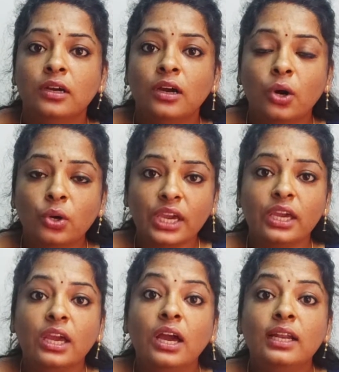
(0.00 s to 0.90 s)

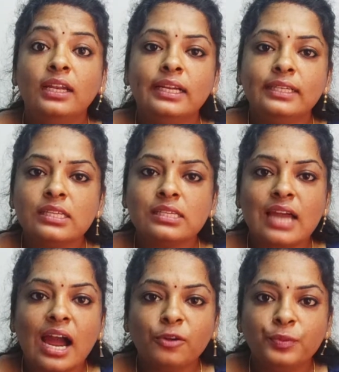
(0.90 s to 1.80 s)
Okay, let us
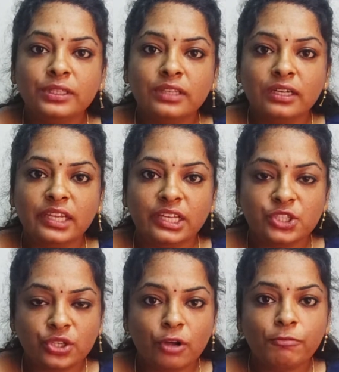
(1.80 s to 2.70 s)
start with the
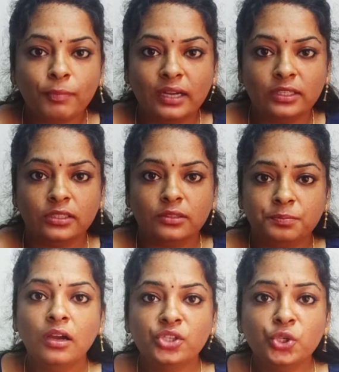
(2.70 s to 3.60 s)
nature of matter.
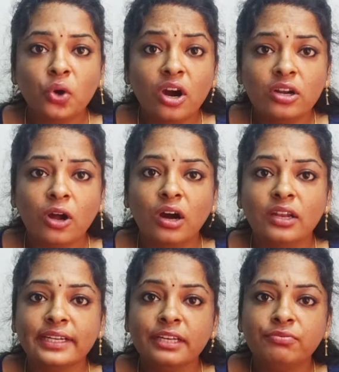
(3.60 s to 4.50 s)
You are
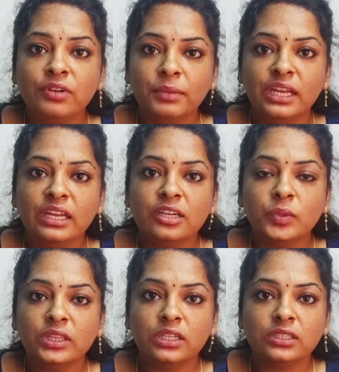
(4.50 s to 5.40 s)
already familiar
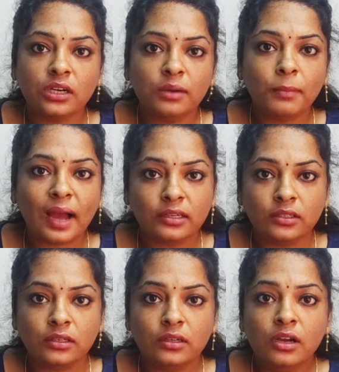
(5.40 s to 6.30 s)
with the term
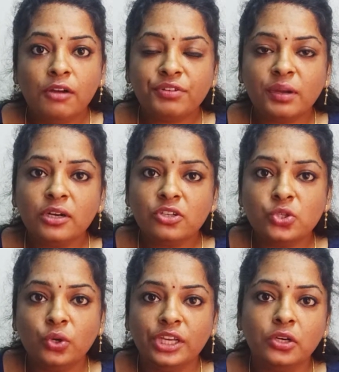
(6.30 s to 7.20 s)
matter from our
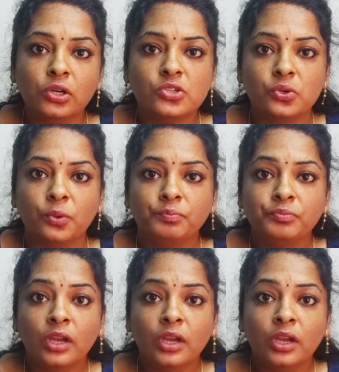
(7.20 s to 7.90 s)
schooling also.